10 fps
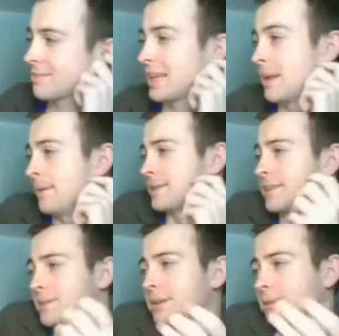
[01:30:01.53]
And it makes
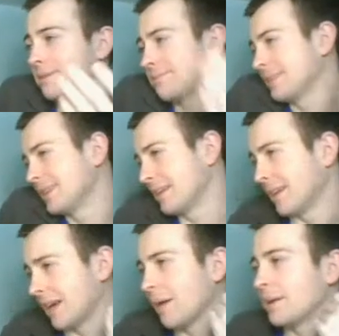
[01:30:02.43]
sense to me.
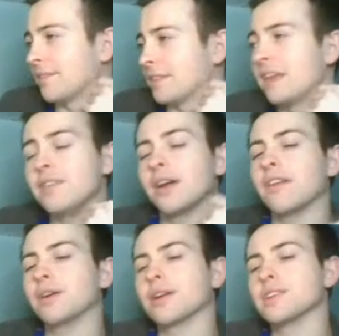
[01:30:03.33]
I mean, if you're
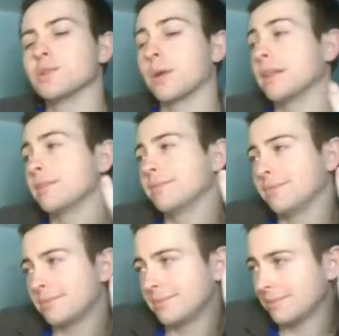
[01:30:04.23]
gonna sweat
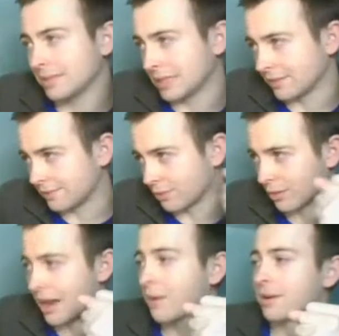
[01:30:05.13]

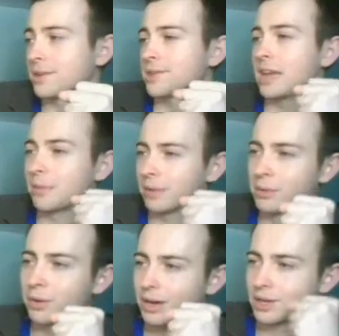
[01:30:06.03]
4 hours and
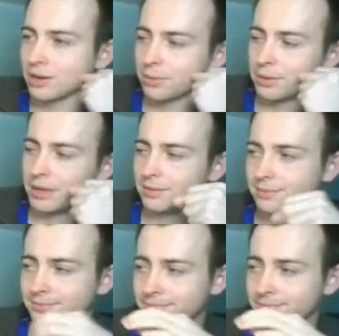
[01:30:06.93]
really work and try to win,